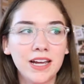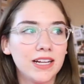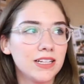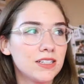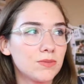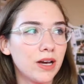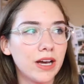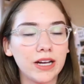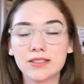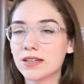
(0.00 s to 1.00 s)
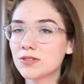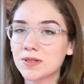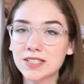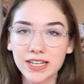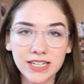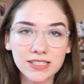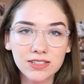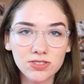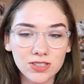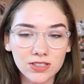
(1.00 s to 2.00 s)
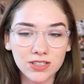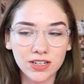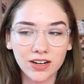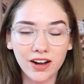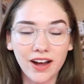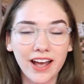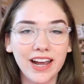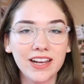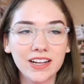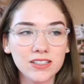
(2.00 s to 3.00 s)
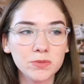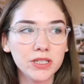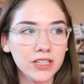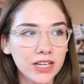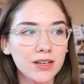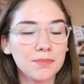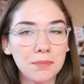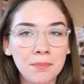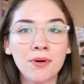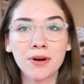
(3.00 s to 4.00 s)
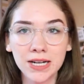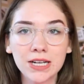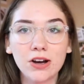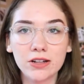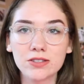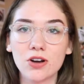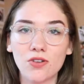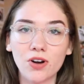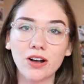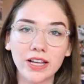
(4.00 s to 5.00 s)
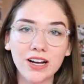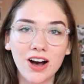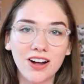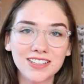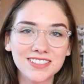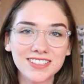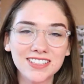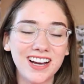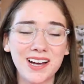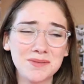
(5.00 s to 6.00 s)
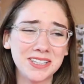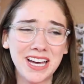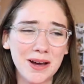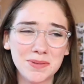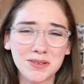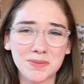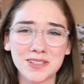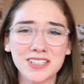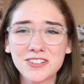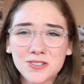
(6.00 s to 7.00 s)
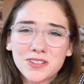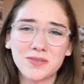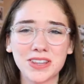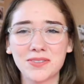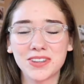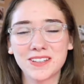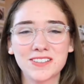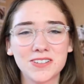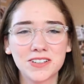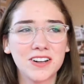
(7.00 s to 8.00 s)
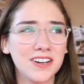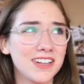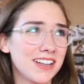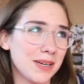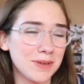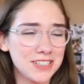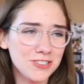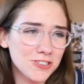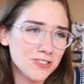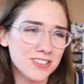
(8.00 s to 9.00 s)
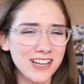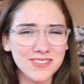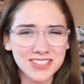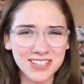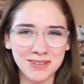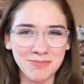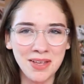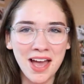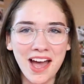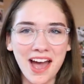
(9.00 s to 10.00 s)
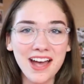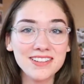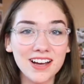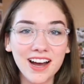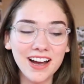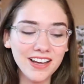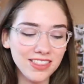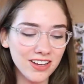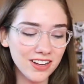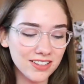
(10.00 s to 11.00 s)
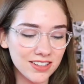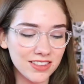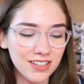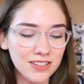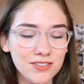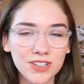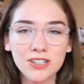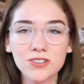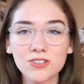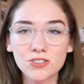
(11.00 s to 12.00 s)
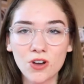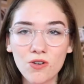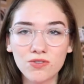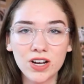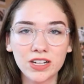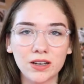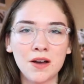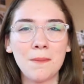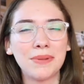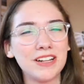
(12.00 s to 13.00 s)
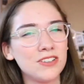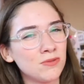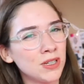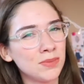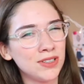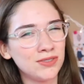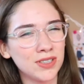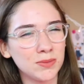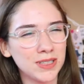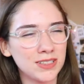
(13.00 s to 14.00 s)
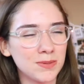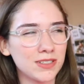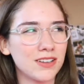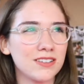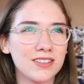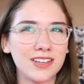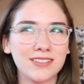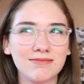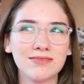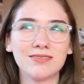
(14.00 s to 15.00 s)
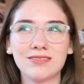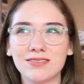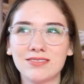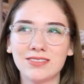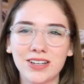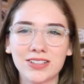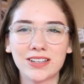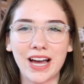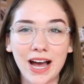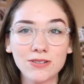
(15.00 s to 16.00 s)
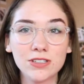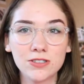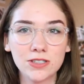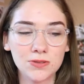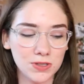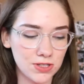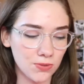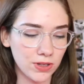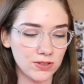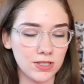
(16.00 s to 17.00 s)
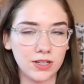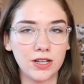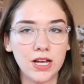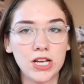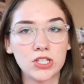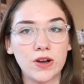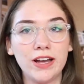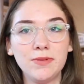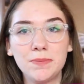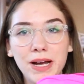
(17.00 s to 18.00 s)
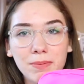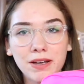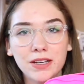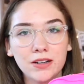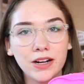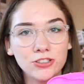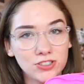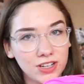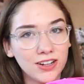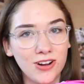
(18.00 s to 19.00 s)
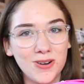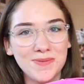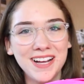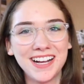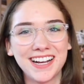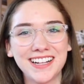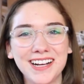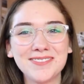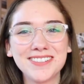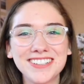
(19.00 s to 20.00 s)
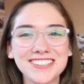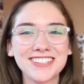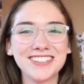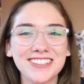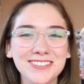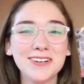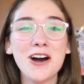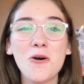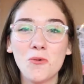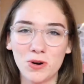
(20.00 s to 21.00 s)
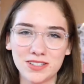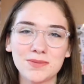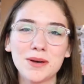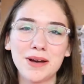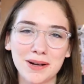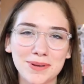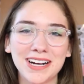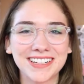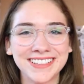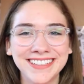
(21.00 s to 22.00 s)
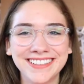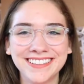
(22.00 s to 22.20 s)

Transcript: Today was my second day of senior year. It has been like pretty good so far. Like honestly, I'm really happy with my schedule and with everything that's going on. I like my teachers, life is good. And I thought these videos are so fun, but I didn't want to pre-film this because I was like, I want to do this when it's the real deal. So I have my backpack here. I just got home and I'm going to show you what's in my backpack.